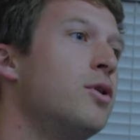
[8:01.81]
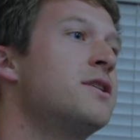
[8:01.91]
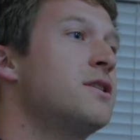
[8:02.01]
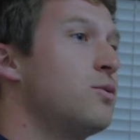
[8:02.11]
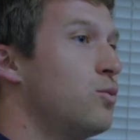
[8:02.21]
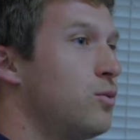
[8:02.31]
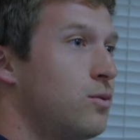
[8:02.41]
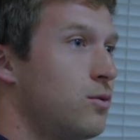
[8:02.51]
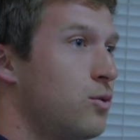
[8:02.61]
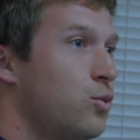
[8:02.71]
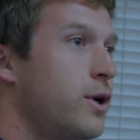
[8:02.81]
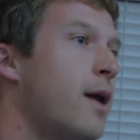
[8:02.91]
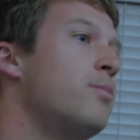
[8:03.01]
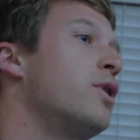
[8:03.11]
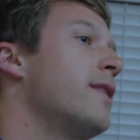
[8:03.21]
But listen, we
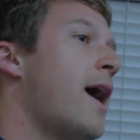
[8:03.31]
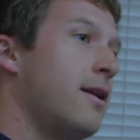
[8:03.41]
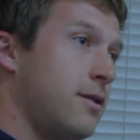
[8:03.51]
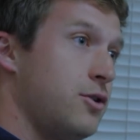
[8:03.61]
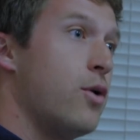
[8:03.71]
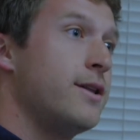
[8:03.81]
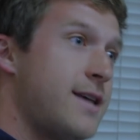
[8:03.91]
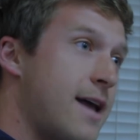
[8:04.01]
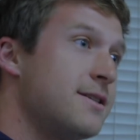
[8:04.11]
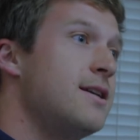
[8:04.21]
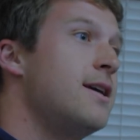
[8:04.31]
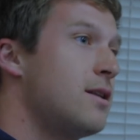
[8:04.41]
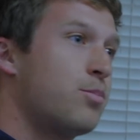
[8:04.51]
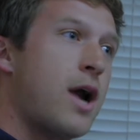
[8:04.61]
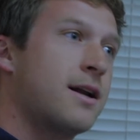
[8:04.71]
got to bring that, you know, intensity
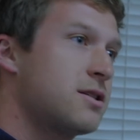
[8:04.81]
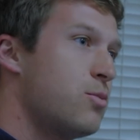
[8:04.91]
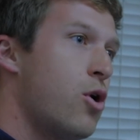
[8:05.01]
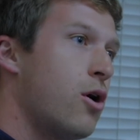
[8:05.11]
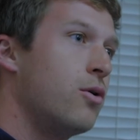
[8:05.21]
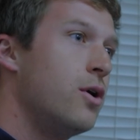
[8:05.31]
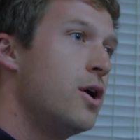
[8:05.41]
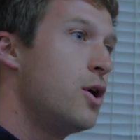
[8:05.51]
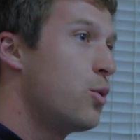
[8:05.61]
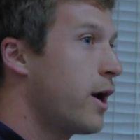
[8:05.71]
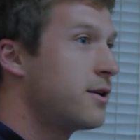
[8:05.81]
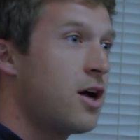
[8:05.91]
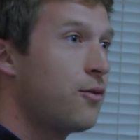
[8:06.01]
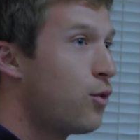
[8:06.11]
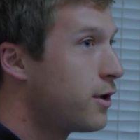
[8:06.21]
into practice tomorrow. We got a
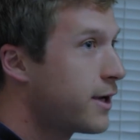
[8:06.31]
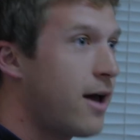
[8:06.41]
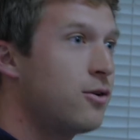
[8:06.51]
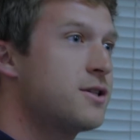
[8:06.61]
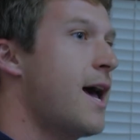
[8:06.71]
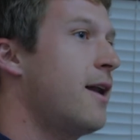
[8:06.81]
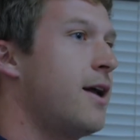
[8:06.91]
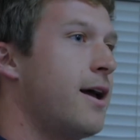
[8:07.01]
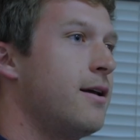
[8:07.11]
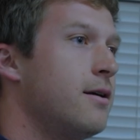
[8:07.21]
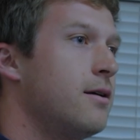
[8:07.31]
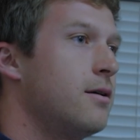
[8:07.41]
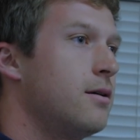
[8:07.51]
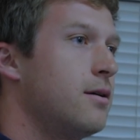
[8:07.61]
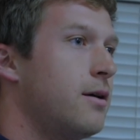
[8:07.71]
tough one again on Saturday,
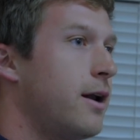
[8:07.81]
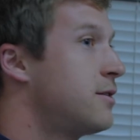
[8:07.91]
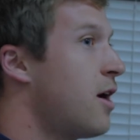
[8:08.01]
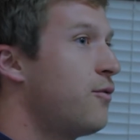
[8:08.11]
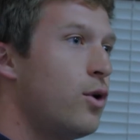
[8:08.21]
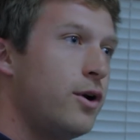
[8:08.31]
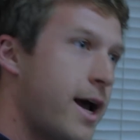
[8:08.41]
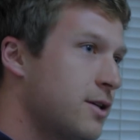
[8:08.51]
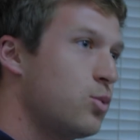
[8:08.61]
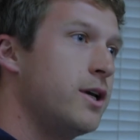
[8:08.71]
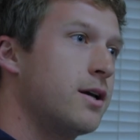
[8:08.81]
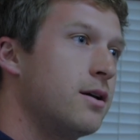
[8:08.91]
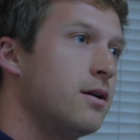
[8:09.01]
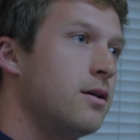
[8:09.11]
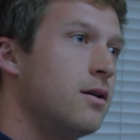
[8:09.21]
and a tough one next week,
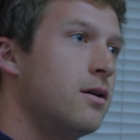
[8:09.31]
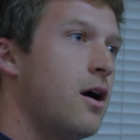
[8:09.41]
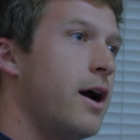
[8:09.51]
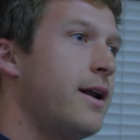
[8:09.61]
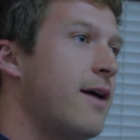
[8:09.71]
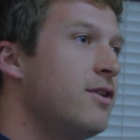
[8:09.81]
all right?